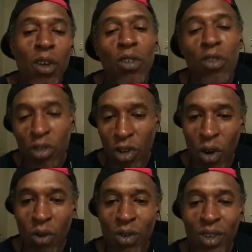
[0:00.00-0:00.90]

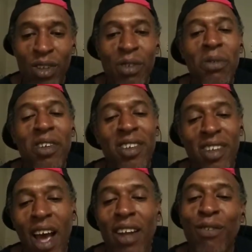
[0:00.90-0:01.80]
So you
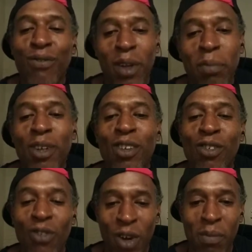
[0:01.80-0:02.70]
decide to flip the
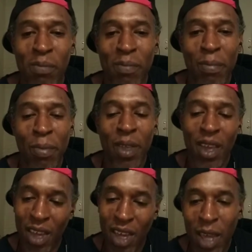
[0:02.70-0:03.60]
script,
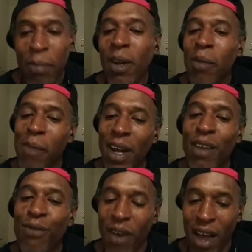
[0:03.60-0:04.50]
keep it a
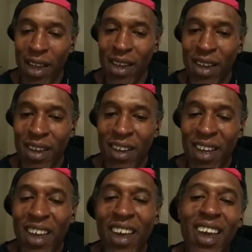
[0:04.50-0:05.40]
money fight,
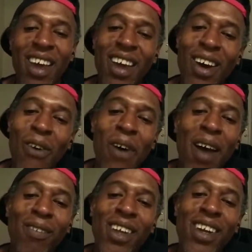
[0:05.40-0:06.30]
and go
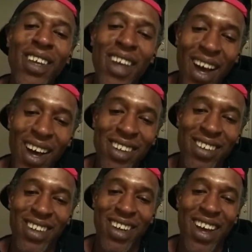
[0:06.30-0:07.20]
after the
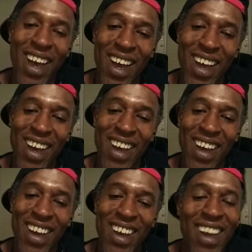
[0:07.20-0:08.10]
youngster, huh?
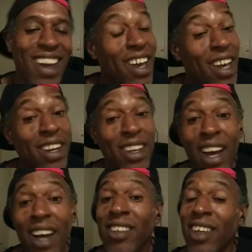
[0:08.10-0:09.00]
And the
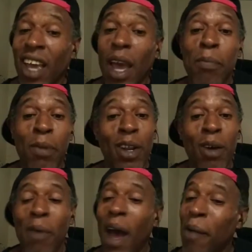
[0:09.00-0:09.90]
youngster camping
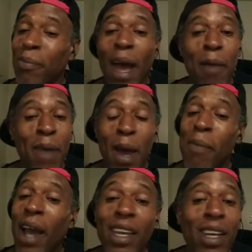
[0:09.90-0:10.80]
them, I'm not mad.
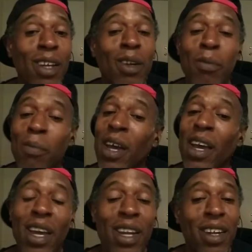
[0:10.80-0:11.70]
Mikey and them
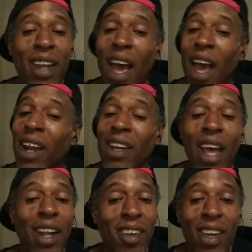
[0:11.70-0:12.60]
and the dad and
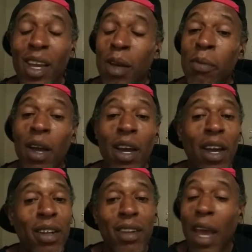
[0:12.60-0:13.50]
that team,
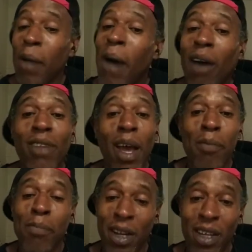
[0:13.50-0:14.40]
they about
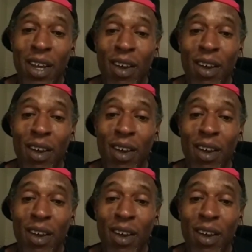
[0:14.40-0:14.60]
that money.